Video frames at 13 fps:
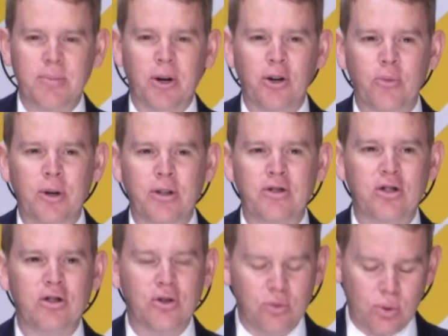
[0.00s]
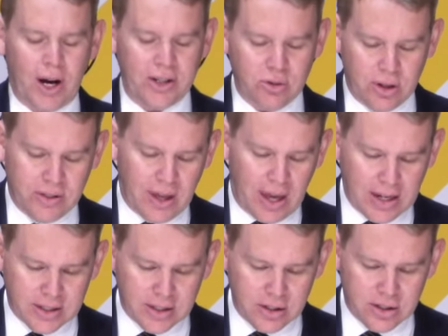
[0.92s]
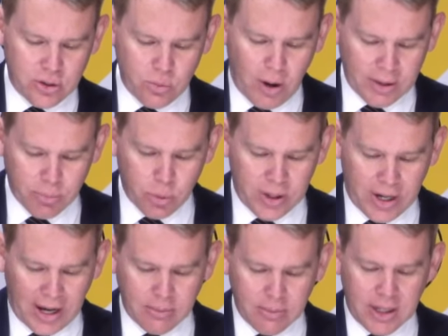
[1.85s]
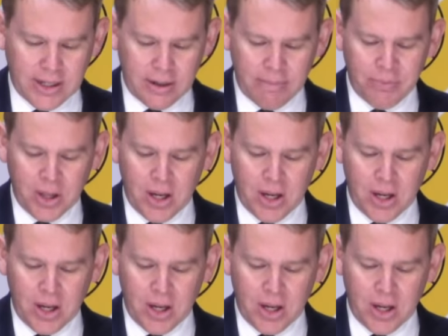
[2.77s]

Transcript: by almost 200,000 to 1.8 million.